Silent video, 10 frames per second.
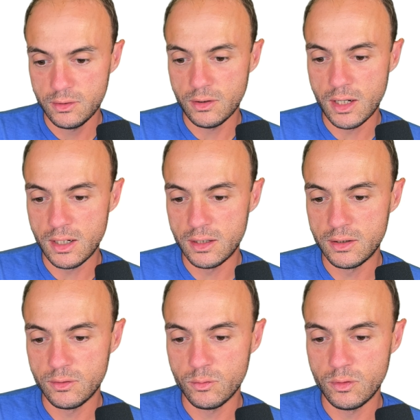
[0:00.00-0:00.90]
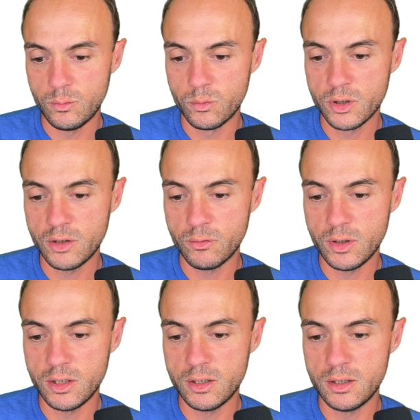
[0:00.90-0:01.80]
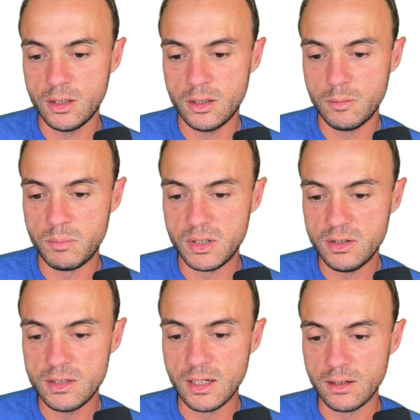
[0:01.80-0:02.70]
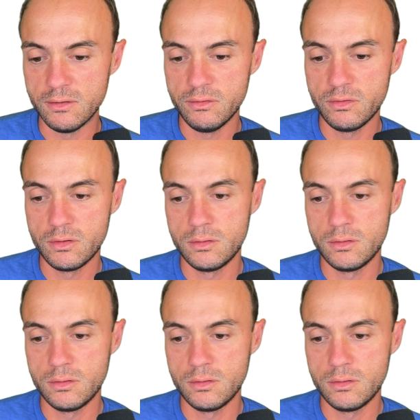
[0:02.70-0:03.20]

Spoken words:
We're going to run bin dev.